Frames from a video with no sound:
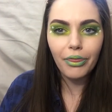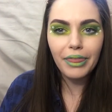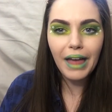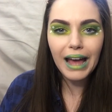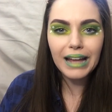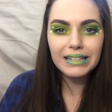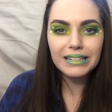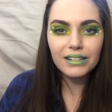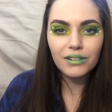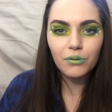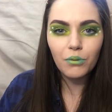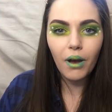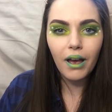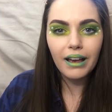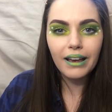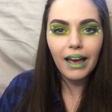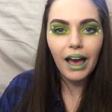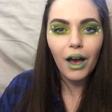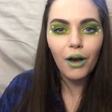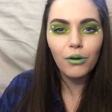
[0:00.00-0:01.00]
That didn't
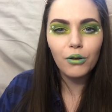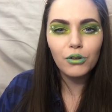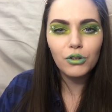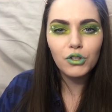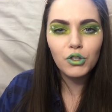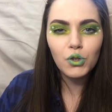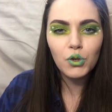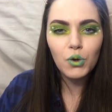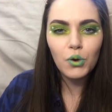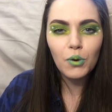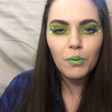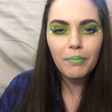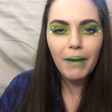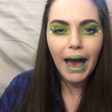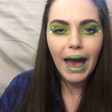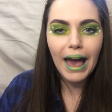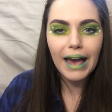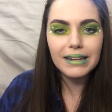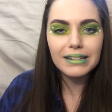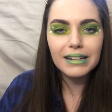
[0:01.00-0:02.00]
work out too
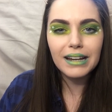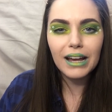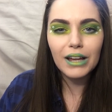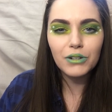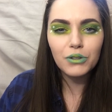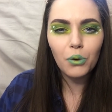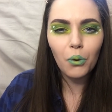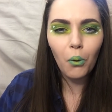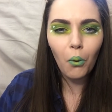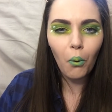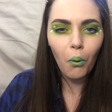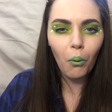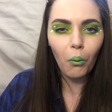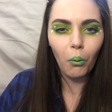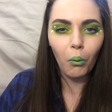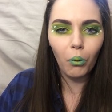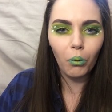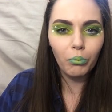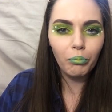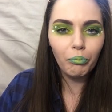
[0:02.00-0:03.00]
bad at
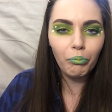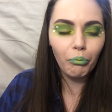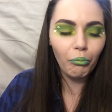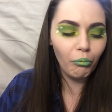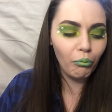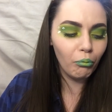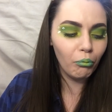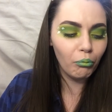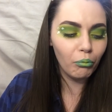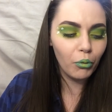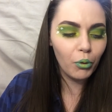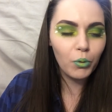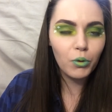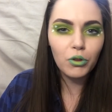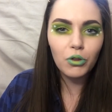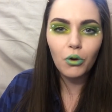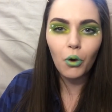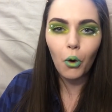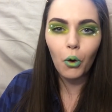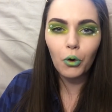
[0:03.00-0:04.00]
all. Who would
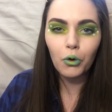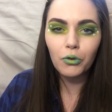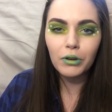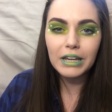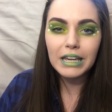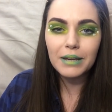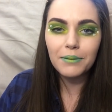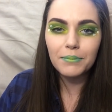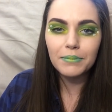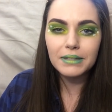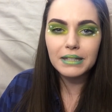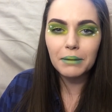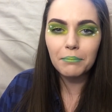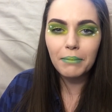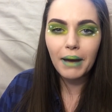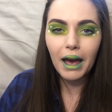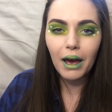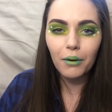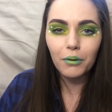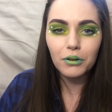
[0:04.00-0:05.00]
have thought? Creams
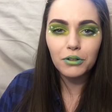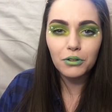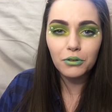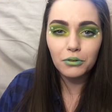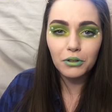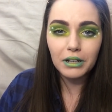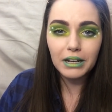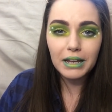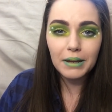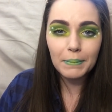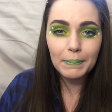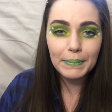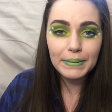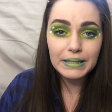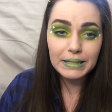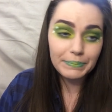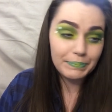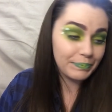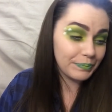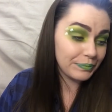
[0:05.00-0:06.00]
and powders on your
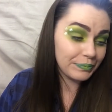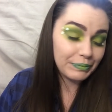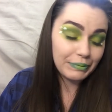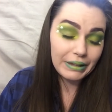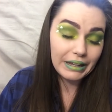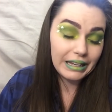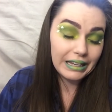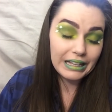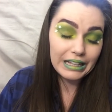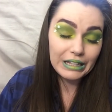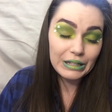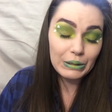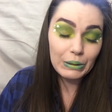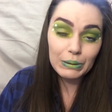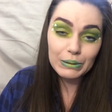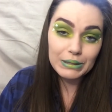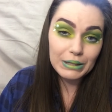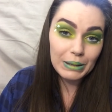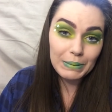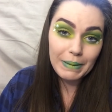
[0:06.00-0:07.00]
lips.
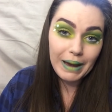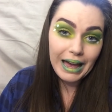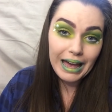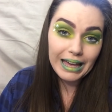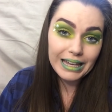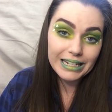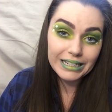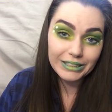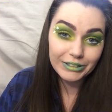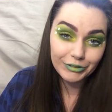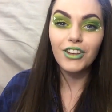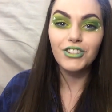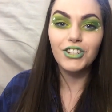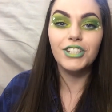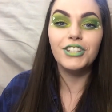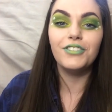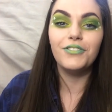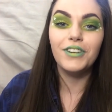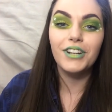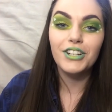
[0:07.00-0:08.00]
Not so bad.
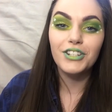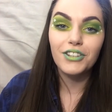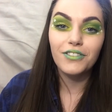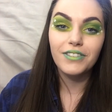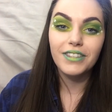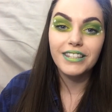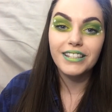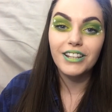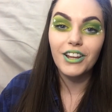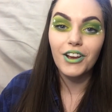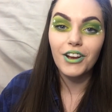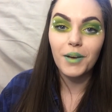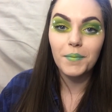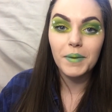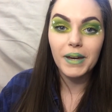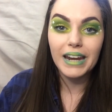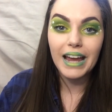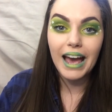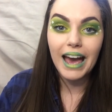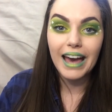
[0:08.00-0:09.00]
Just to finish off this look, I'm
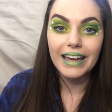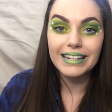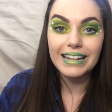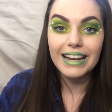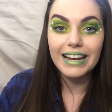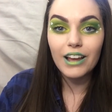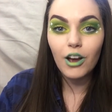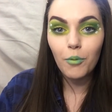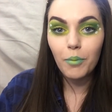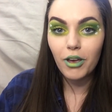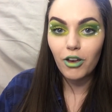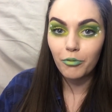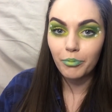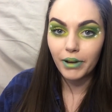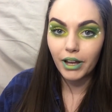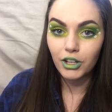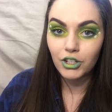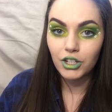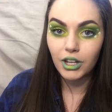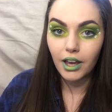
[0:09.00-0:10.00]
going to add a little bit of
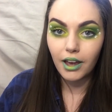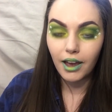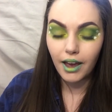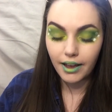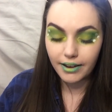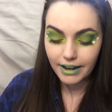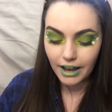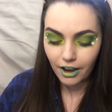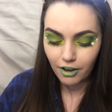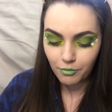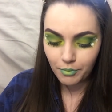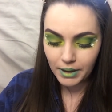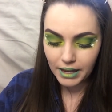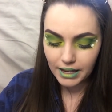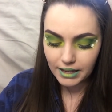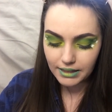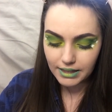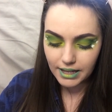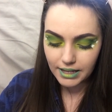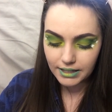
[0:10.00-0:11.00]
blusher. Now I've
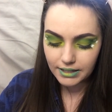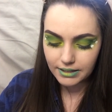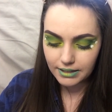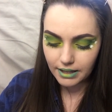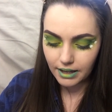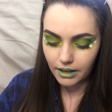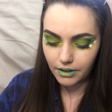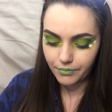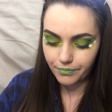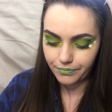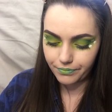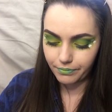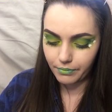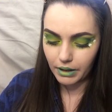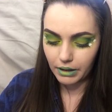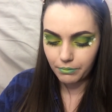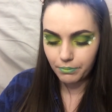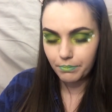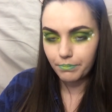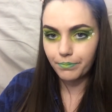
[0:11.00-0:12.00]
picked this,
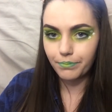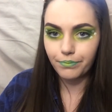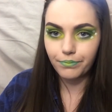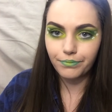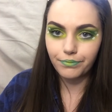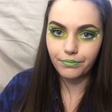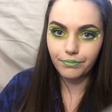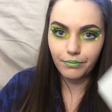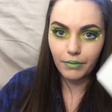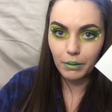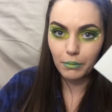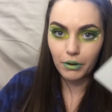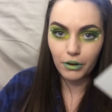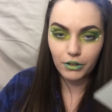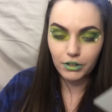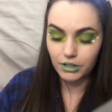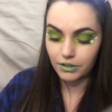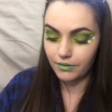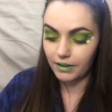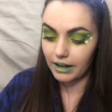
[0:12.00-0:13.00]
my mirror
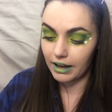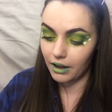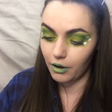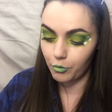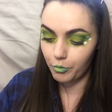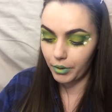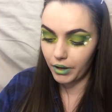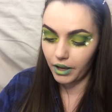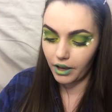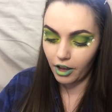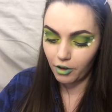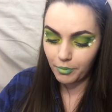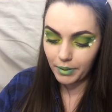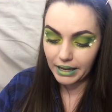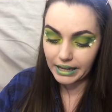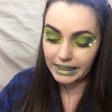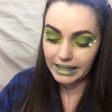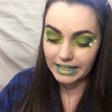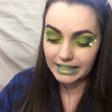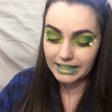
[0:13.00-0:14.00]
just fell out, but I
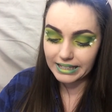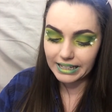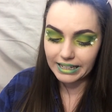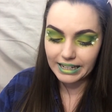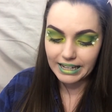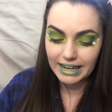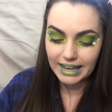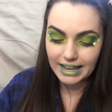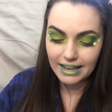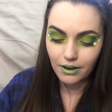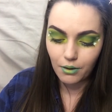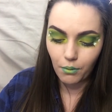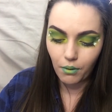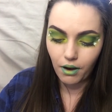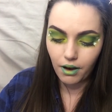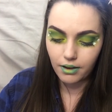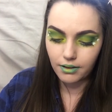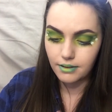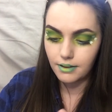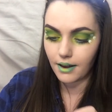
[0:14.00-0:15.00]
picked this Clinique
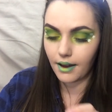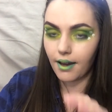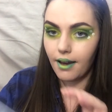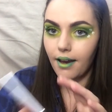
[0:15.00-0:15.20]
one,